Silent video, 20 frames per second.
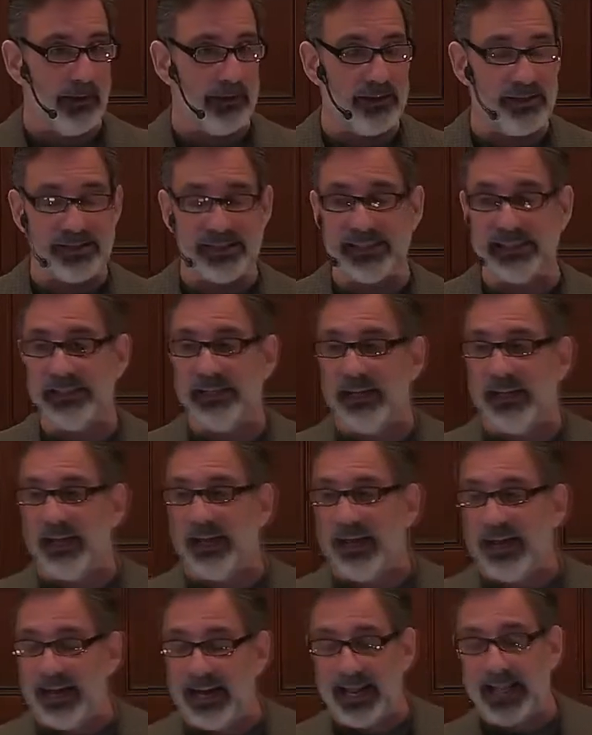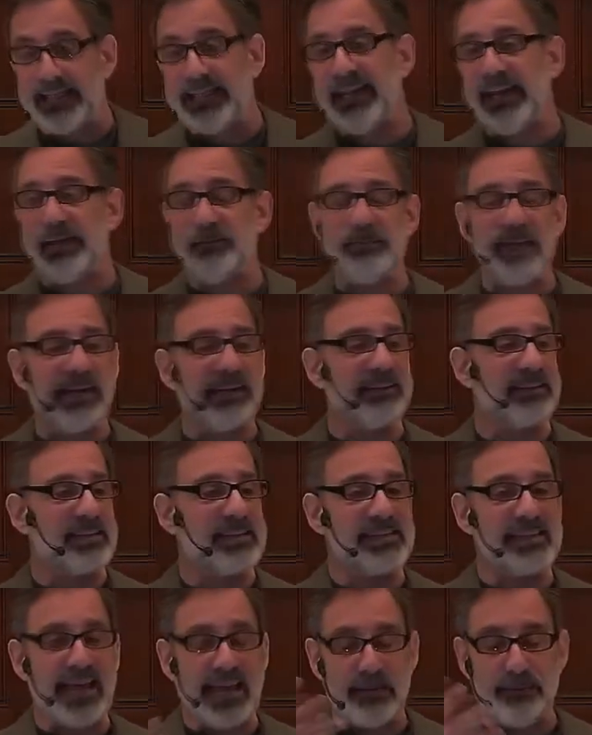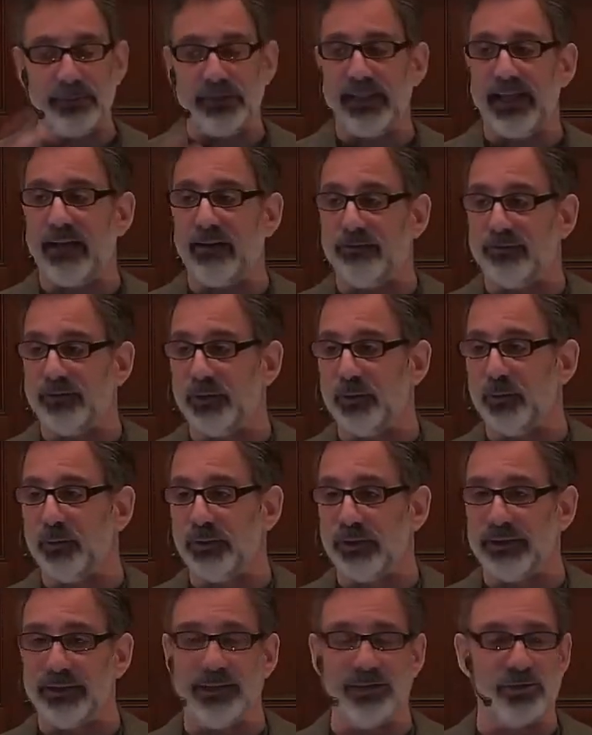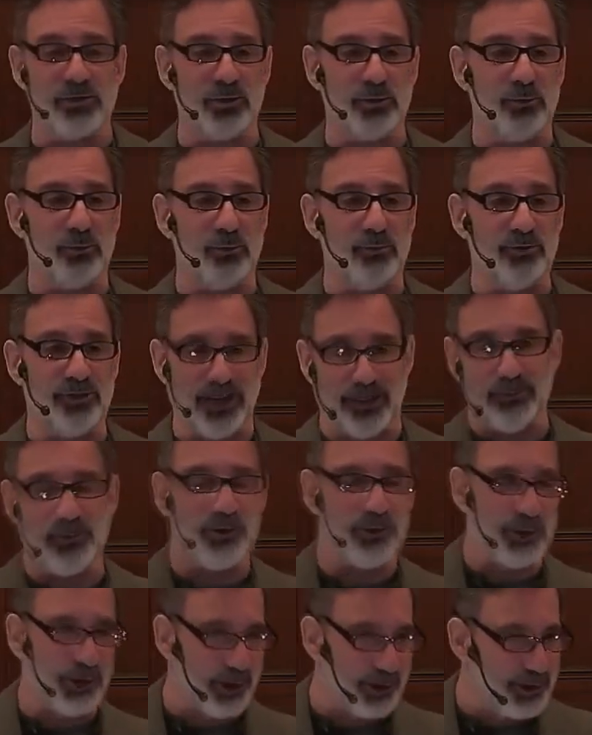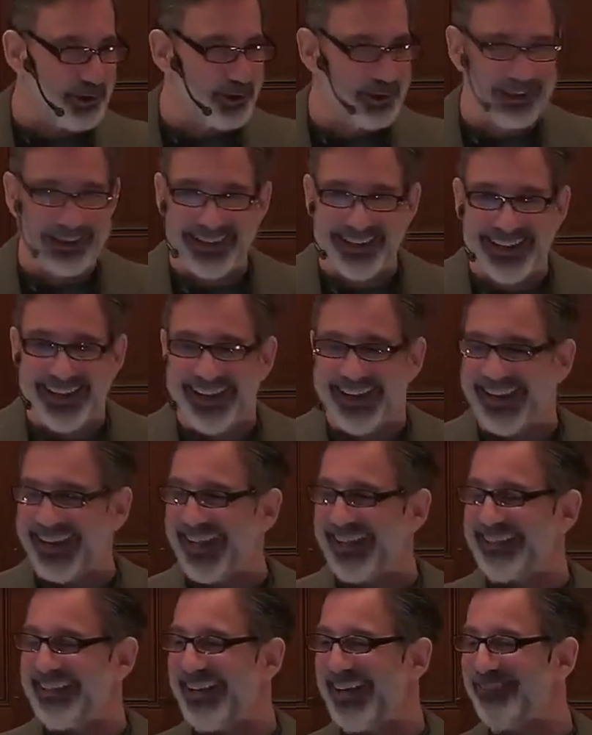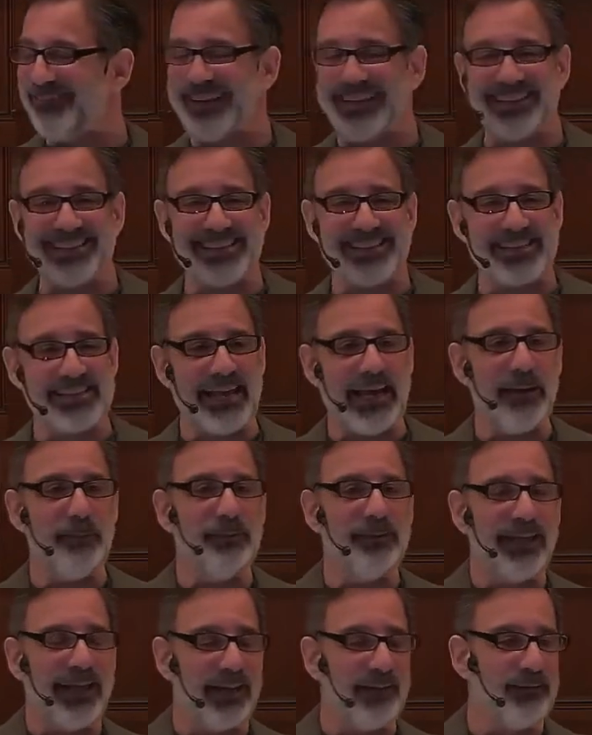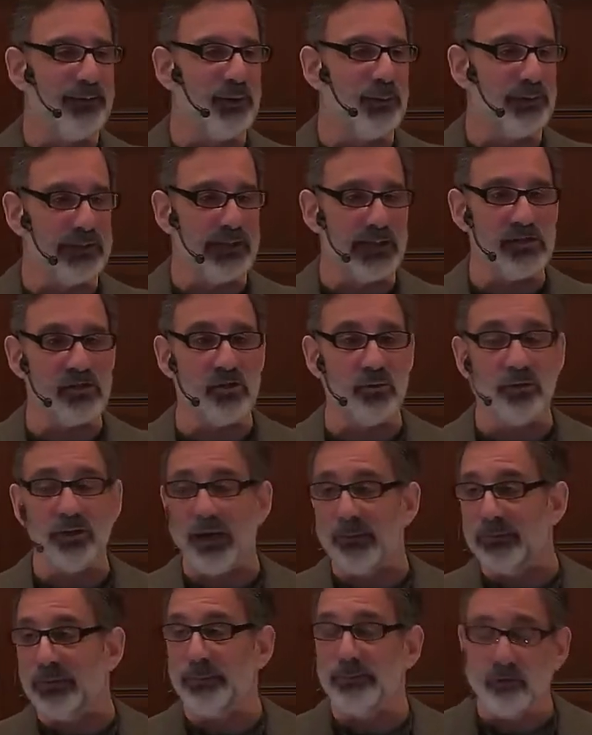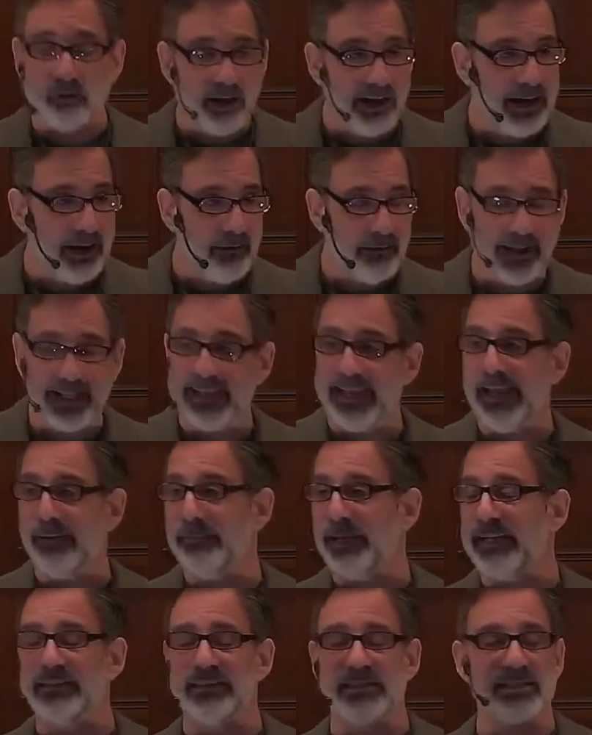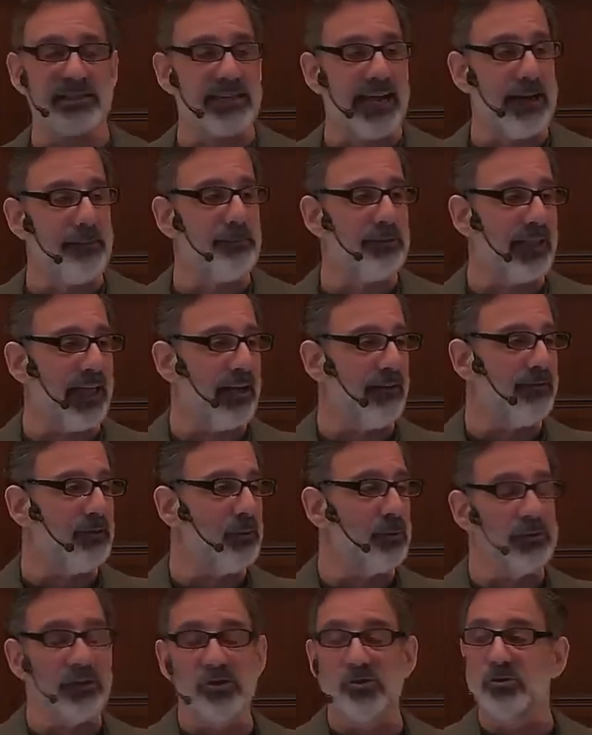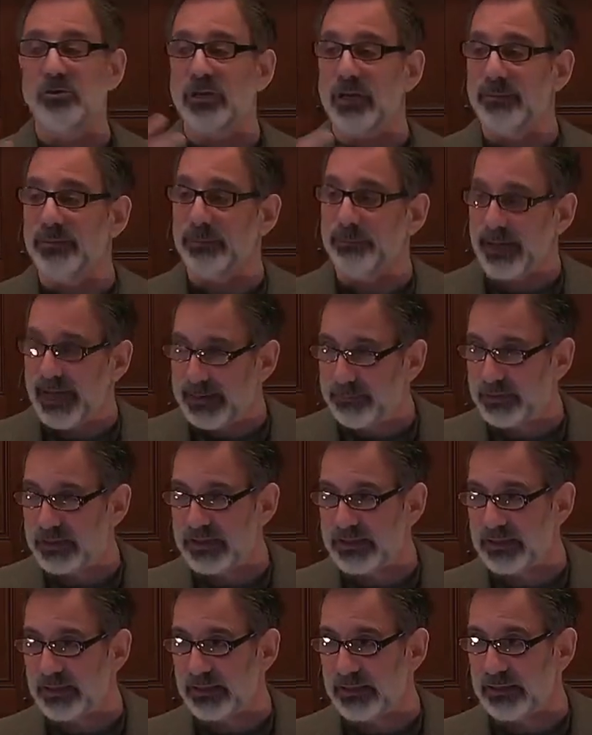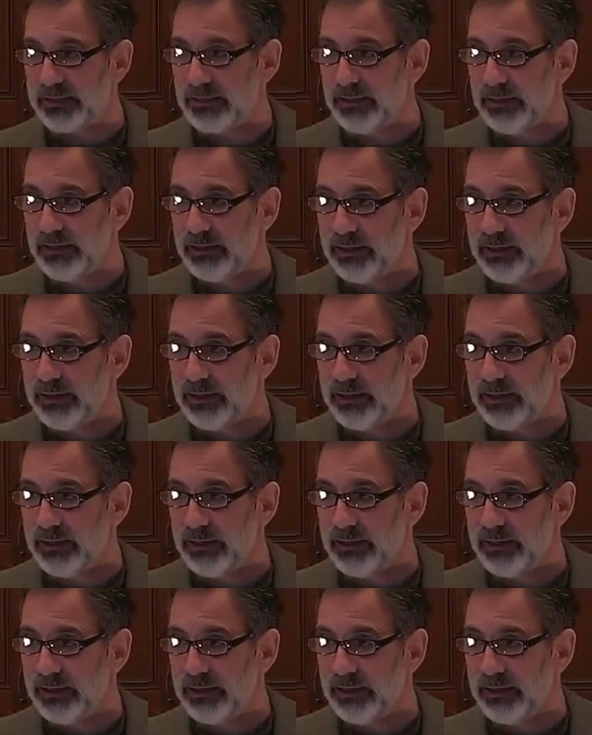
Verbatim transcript: You see, and I can't make a disciple out of you unless you come to church. And I can't make a disciple out of you unless you come to prayer. And I can't make a disciple out of you unless you come to Bible study.